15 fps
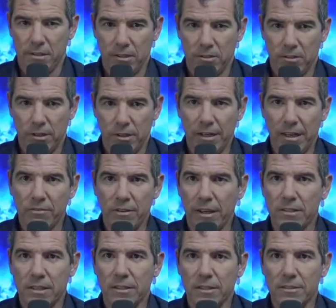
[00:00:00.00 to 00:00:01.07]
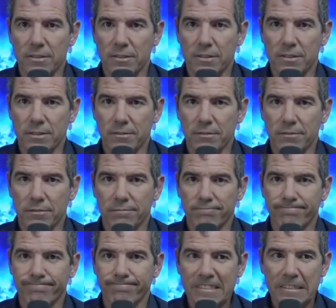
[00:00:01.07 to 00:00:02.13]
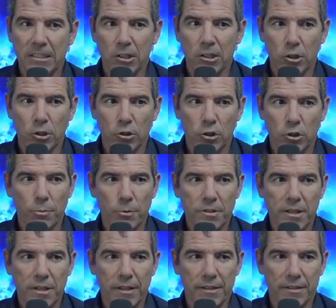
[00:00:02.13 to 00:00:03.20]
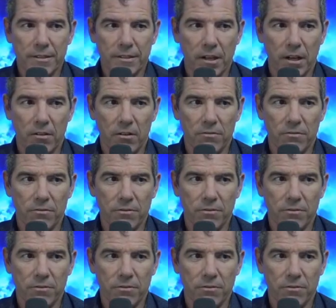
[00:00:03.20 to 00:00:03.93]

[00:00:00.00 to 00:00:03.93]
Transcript: that do not have vaccines. 2% of